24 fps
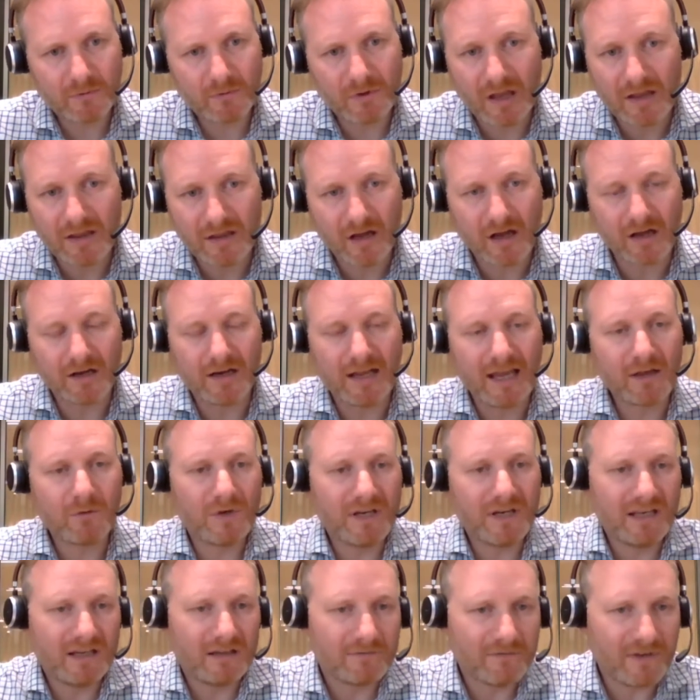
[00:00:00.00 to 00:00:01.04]
a
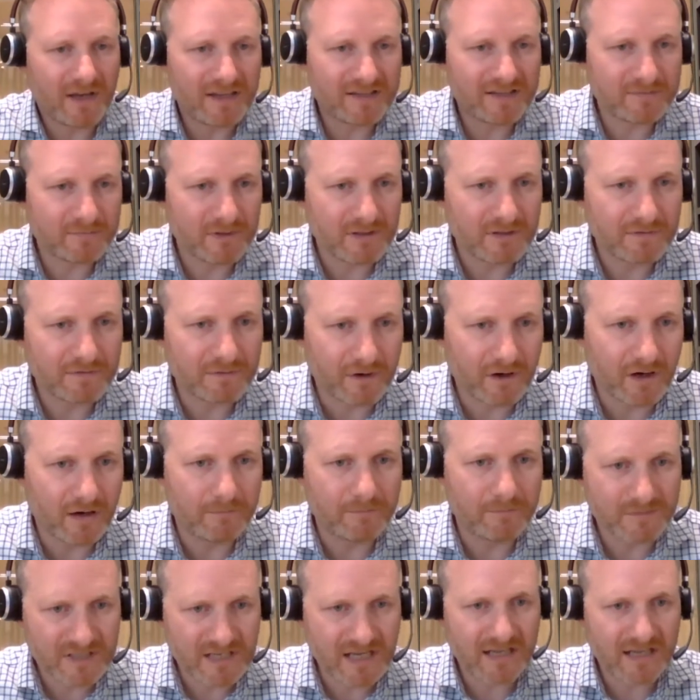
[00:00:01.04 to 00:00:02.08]
non-equity investment
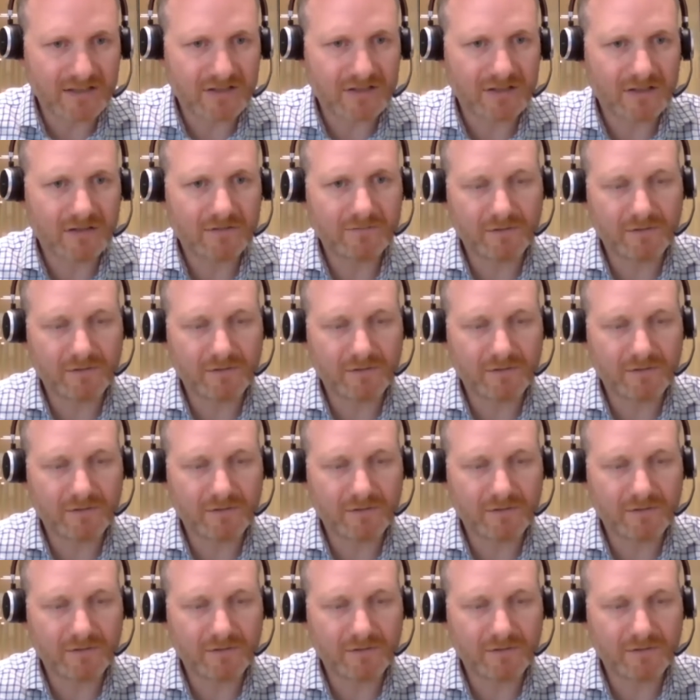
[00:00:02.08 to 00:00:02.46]
from Tangent,